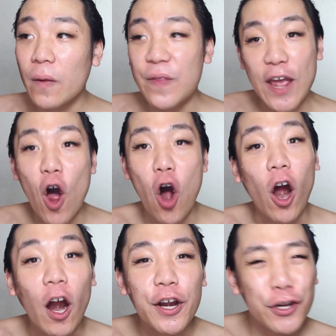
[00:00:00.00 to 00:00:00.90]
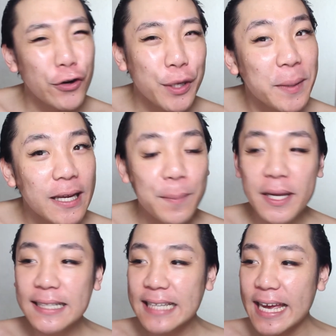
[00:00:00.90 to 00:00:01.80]
they are. You know what I mean?
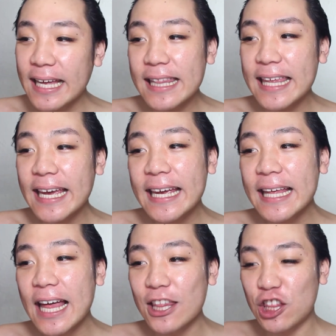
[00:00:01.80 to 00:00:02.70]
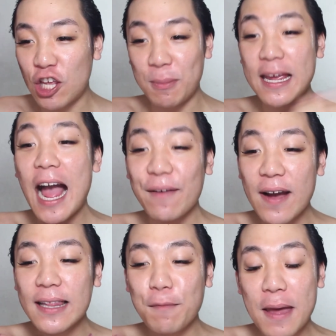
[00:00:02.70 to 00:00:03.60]
Because like to me, I
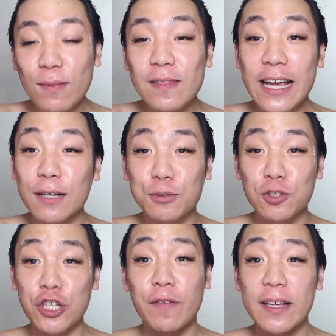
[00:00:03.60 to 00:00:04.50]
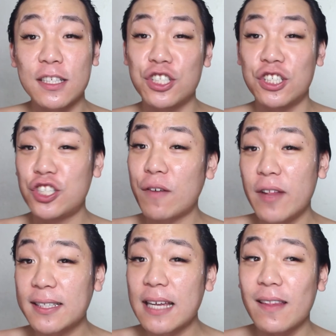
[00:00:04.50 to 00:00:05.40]
find like men think chick flicks is just chick
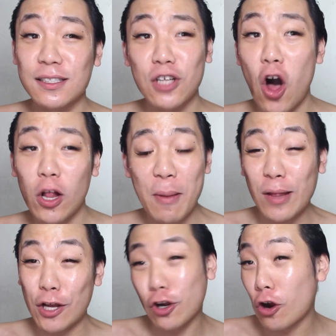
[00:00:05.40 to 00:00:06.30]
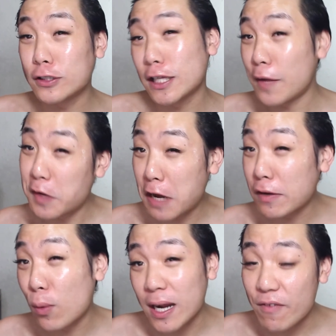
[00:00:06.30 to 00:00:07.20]
flicks and it's all about like girls and
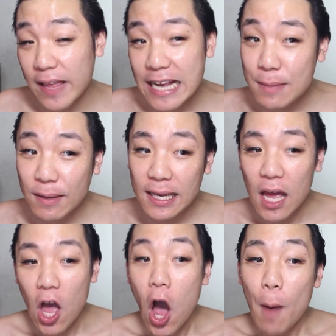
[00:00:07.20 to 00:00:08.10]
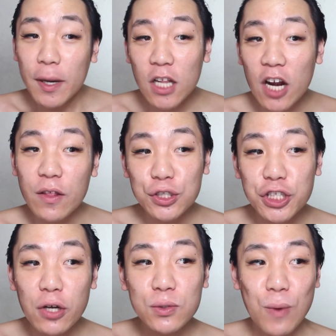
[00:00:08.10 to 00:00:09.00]
lovey-dovey, whatever the case may be. But a lot of those
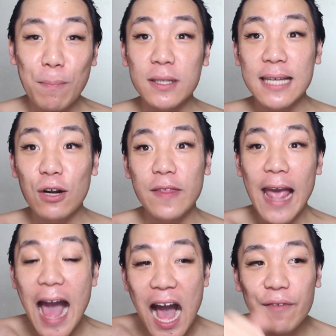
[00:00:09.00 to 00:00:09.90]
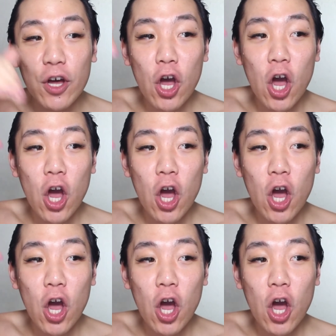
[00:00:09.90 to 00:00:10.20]
shows represent, or they have